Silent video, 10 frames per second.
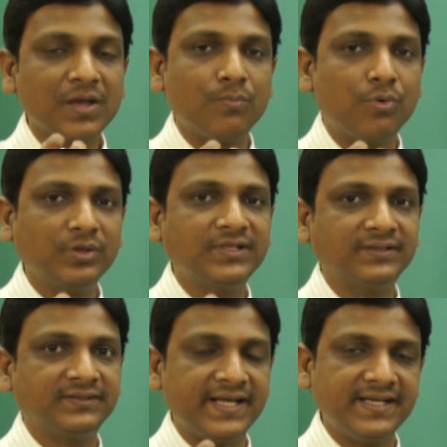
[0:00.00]
both the
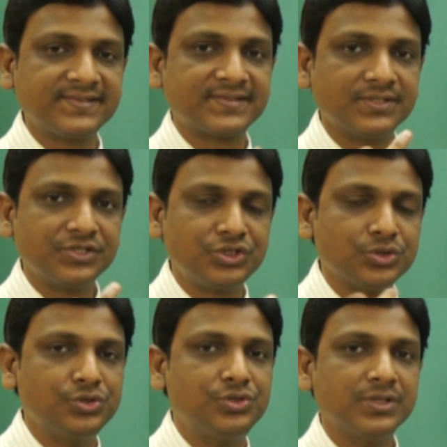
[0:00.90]
things
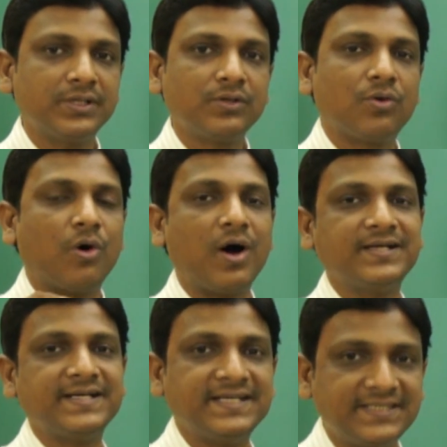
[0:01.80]
should
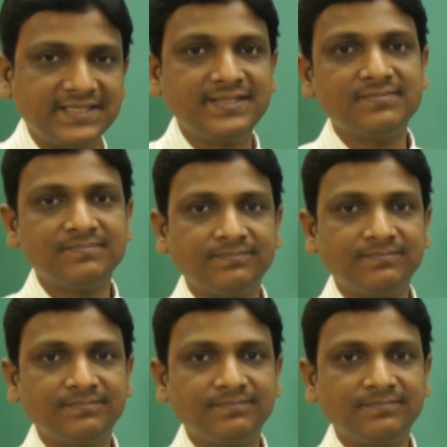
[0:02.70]
coordinate it